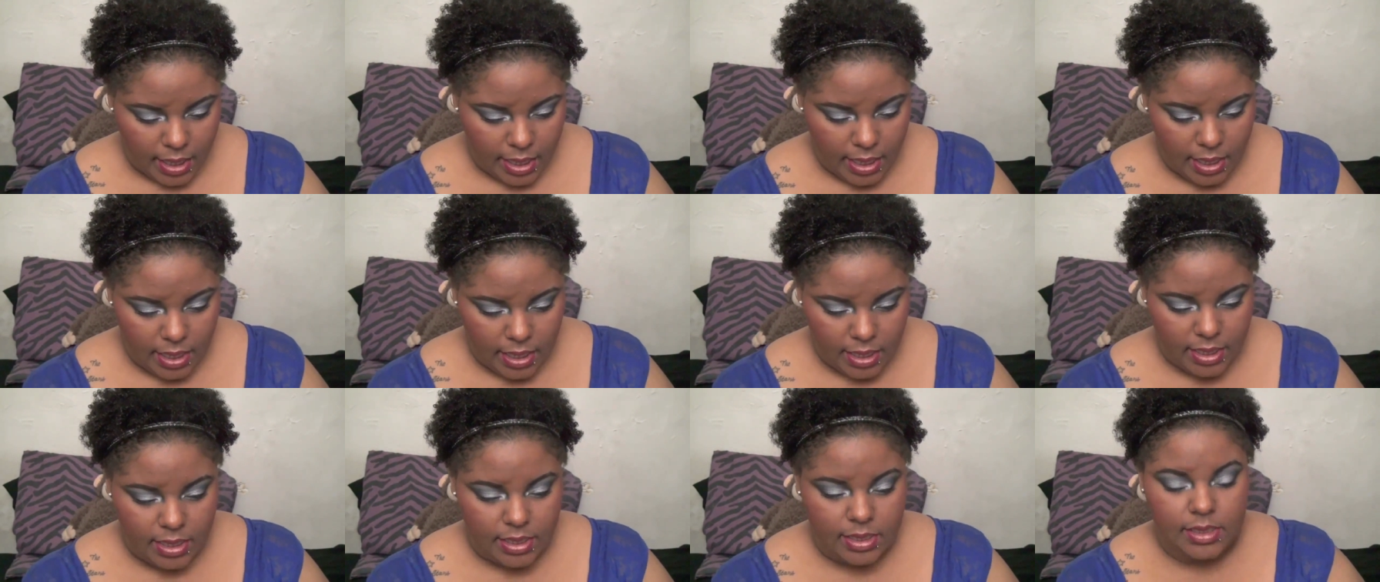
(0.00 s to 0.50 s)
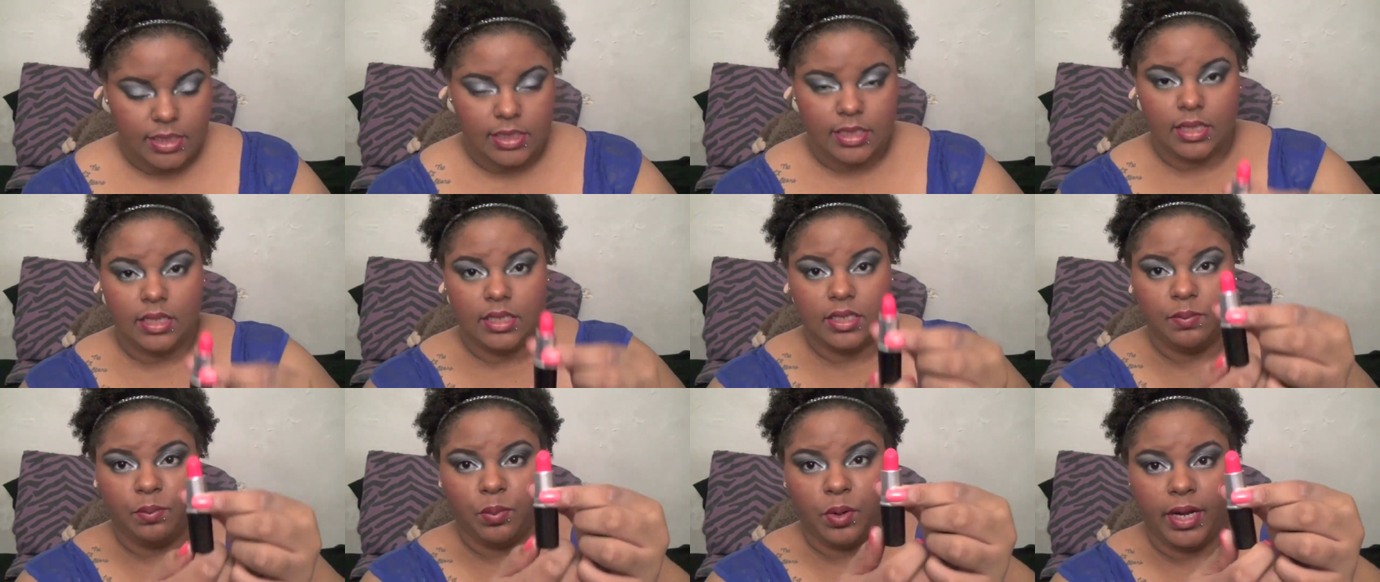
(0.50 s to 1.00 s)
is
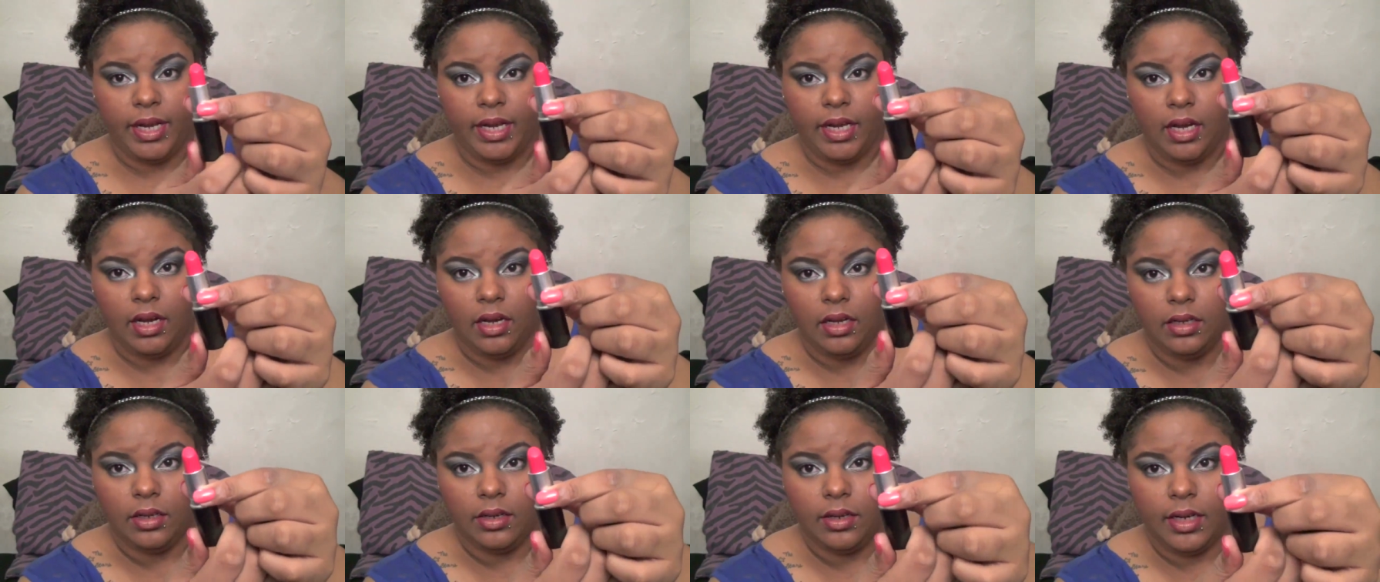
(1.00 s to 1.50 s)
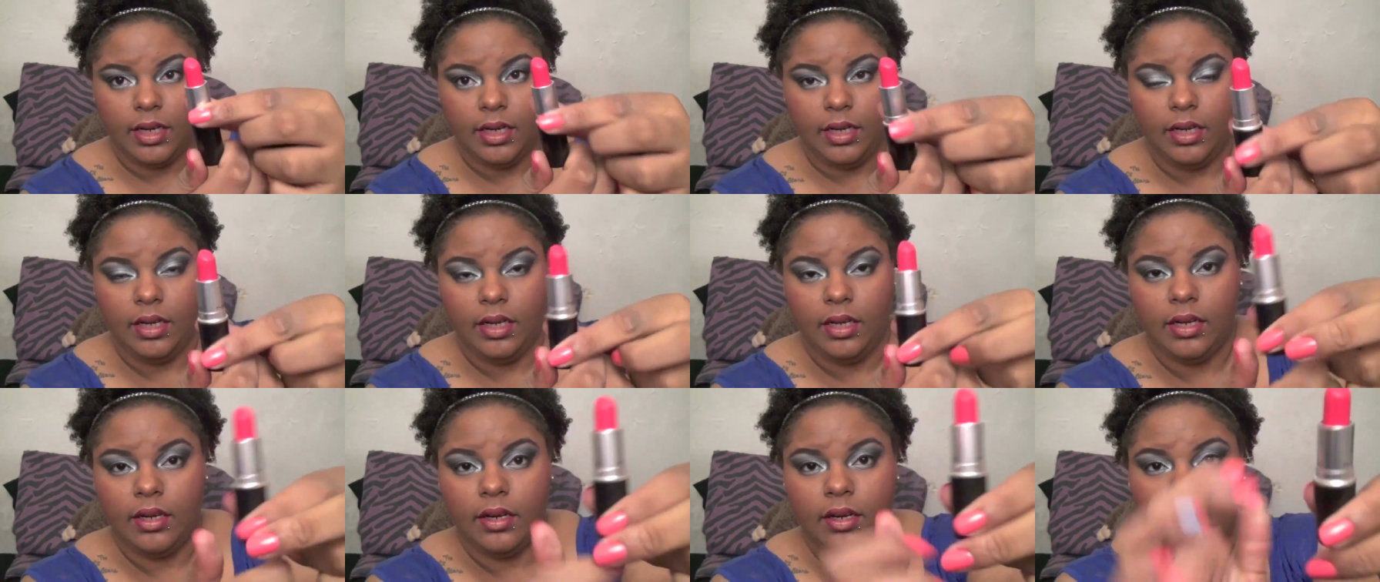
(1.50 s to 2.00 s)
this bright color
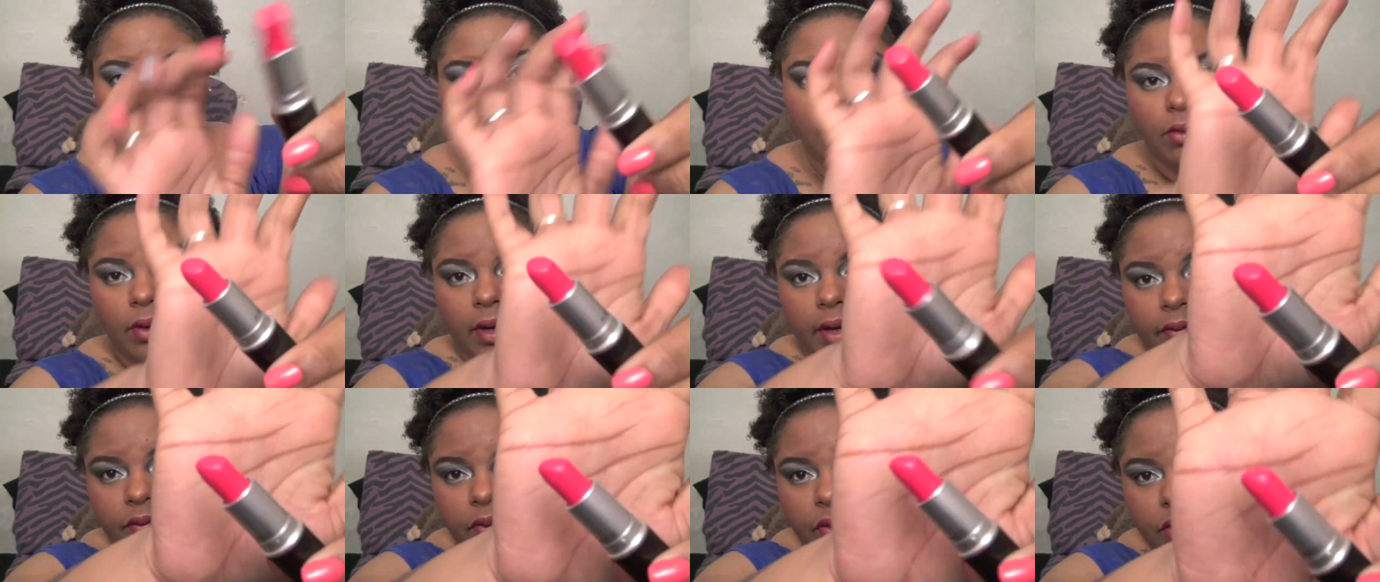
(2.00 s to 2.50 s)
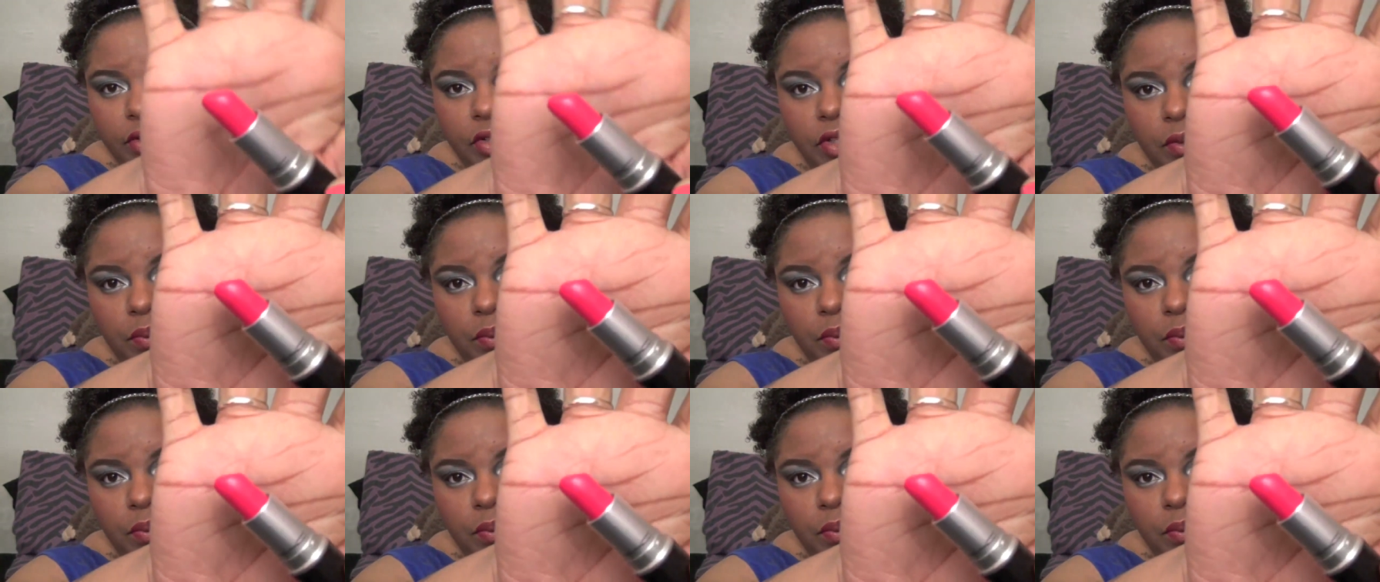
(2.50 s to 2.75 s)
here great for